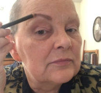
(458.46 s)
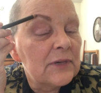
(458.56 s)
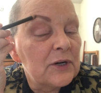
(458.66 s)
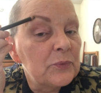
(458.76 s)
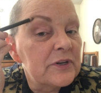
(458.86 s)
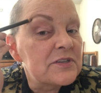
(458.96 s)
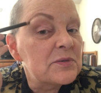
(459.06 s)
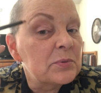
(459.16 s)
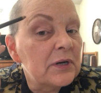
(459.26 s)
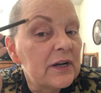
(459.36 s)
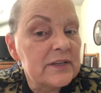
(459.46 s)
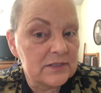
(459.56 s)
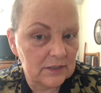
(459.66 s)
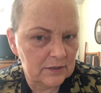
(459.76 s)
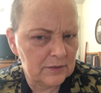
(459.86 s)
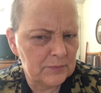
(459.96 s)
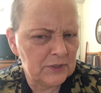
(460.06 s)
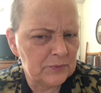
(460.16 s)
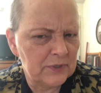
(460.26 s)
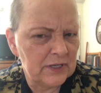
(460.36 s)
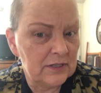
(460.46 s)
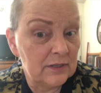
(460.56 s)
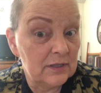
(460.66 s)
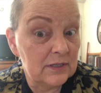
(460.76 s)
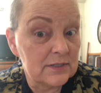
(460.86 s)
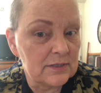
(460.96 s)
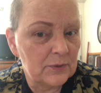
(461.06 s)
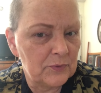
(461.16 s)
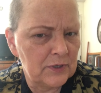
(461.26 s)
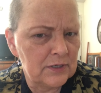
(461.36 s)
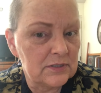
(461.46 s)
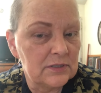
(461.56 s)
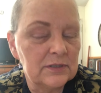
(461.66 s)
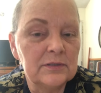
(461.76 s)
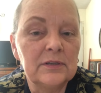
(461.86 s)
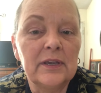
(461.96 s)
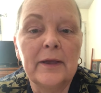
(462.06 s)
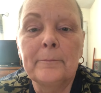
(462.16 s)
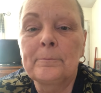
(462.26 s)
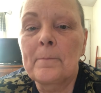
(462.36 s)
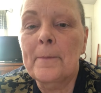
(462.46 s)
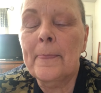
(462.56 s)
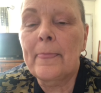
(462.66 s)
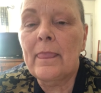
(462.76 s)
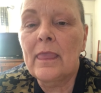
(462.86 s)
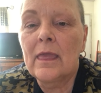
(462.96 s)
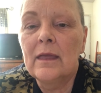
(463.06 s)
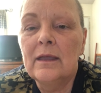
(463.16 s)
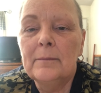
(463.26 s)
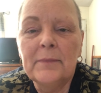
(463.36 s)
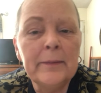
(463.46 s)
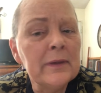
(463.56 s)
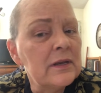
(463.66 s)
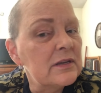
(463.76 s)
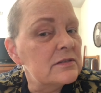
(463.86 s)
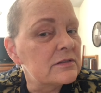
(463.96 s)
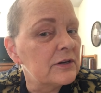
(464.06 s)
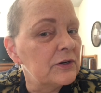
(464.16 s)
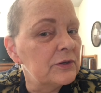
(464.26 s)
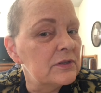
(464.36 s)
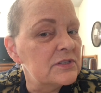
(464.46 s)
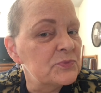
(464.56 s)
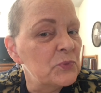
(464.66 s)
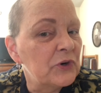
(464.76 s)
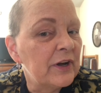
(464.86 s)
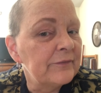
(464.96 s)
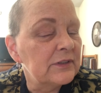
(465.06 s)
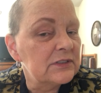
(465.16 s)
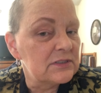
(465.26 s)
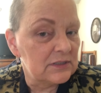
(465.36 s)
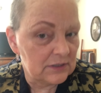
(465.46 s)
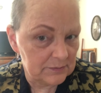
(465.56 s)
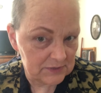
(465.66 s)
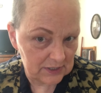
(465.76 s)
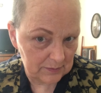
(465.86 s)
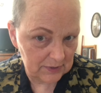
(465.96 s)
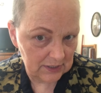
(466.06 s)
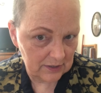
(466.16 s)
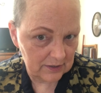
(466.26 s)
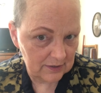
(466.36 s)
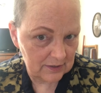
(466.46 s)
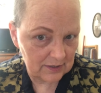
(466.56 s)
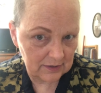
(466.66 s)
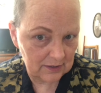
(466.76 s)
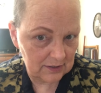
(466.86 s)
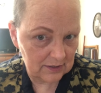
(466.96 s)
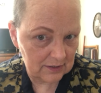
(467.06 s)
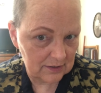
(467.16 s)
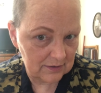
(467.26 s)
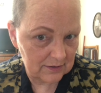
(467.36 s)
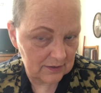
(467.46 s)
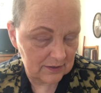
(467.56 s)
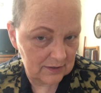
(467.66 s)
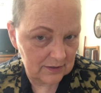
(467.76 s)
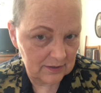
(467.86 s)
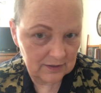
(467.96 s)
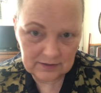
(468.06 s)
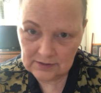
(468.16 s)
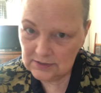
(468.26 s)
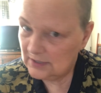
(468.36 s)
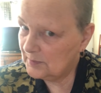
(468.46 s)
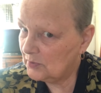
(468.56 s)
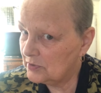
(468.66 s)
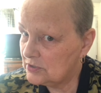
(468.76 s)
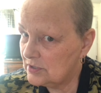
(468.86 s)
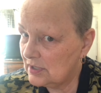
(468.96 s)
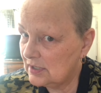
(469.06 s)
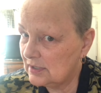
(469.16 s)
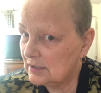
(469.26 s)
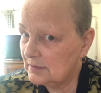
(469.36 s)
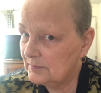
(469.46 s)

I don't want a surprise look, but when I do this, I want it to, yeah. Maybe I need to start doing this more often because it comes out better, I think. You tell me what you think.